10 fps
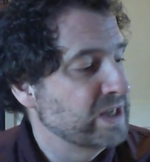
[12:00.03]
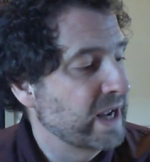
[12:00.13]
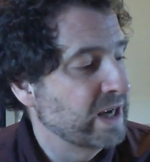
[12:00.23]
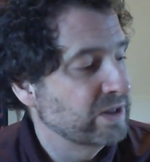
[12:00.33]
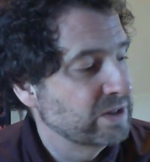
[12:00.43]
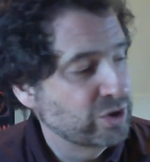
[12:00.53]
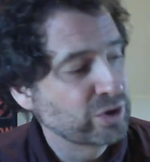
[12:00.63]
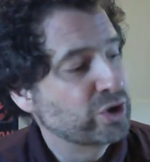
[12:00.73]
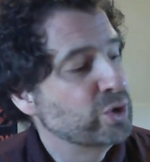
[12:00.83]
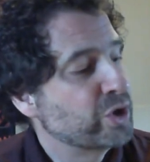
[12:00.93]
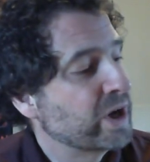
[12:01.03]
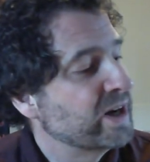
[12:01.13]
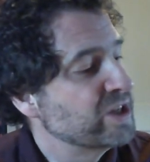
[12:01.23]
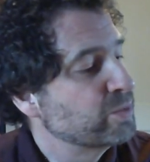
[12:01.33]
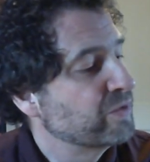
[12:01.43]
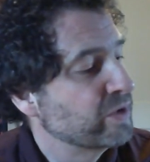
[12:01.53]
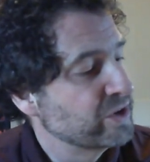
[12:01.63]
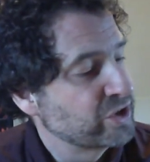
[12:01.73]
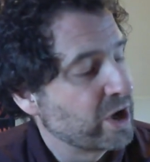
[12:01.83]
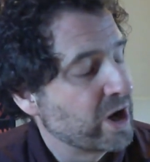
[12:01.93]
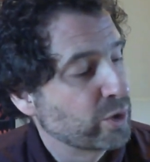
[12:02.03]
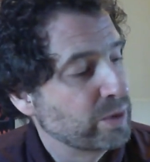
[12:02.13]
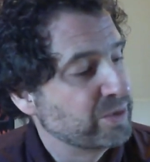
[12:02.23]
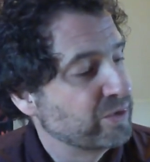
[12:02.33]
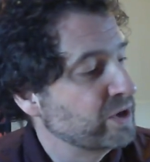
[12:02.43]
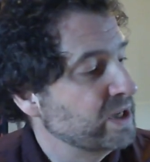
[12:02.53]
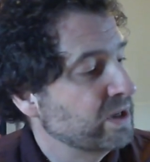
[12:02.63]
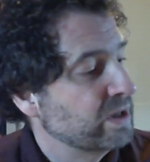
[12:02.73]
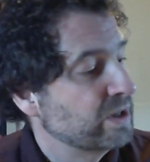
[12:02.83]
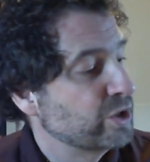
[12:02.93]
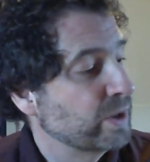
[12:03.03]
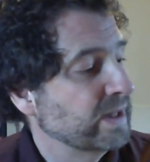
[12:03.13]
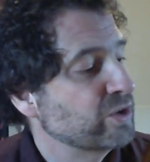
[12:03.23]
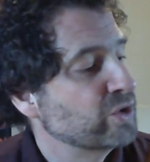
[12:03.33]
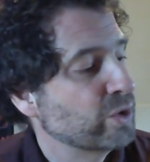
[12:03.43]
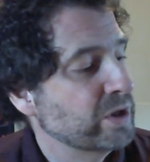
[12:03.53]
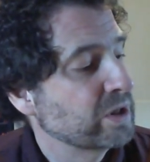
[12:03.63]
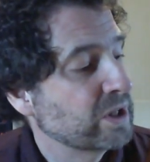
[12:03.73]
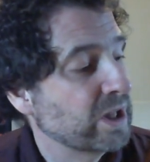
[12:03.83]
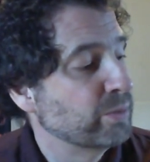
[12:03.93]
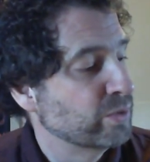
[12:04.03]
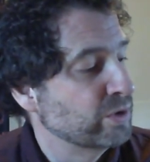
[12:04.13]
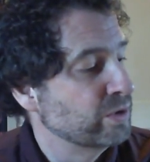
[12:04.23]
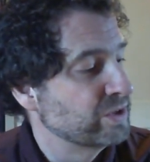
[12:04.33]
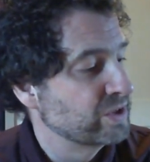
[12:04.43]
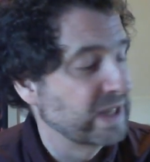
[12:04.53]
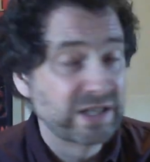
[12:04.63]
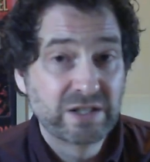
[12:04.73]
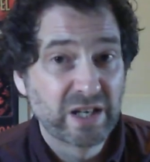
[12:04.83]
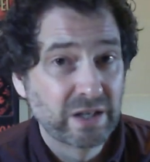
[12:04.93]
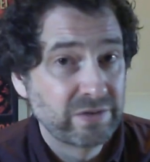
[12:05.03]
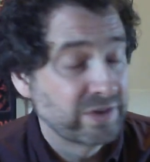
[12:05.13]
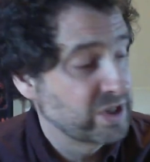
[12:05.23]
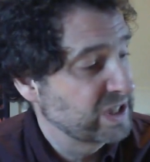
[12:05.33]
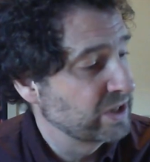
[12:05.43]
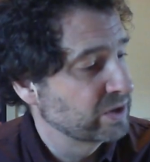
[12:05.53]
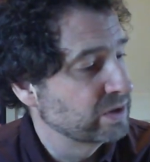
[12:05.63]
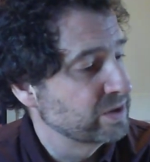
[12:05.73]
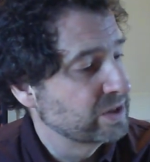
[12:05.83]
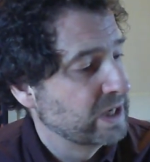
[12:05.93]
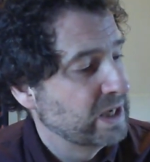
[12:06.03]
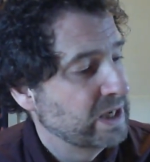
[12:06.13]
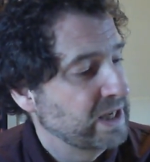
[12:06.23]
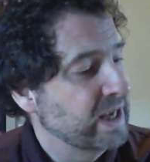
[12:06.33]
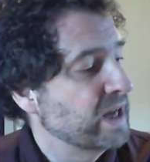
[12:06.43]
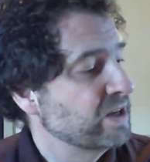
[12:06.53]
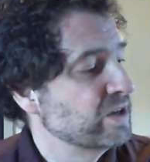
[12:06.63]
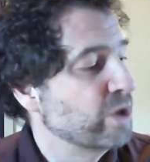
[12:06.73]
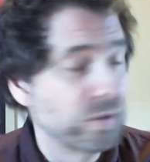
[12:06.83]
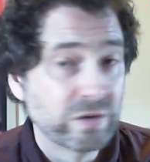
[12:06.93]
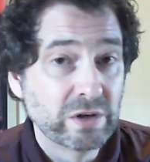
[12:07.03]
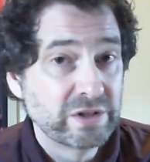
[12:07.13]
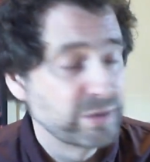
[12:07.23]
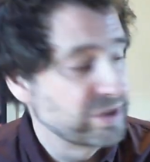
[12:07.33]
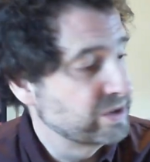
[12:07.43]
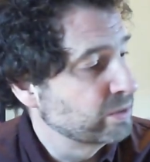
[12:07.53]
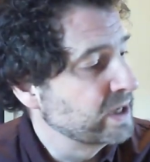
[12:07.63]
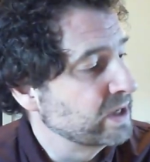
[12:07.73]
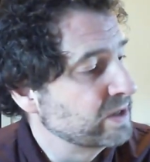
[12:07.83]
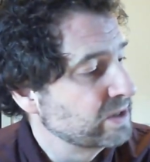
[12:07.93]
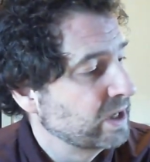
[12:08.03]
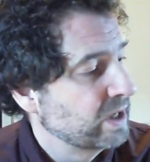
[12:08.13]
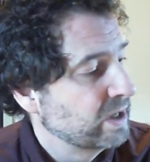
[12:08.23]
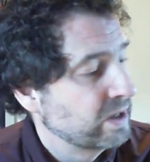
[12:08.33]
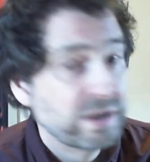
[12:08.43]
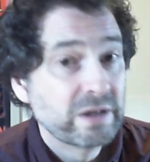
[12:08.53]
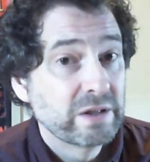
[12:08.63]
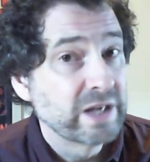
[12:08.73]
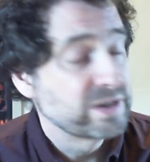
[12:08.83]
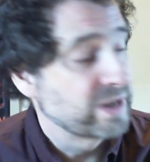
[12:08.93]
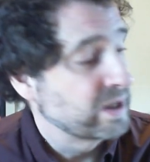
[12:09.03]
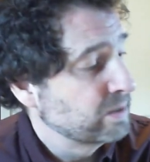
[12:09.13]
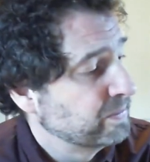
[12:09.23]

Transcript: yanked. It took 2 tries before the stalk ripped free, trailing soil-clumped roots like jellyfish tentacles. He handed it over to Mr. Riggs. Thanks, Seth.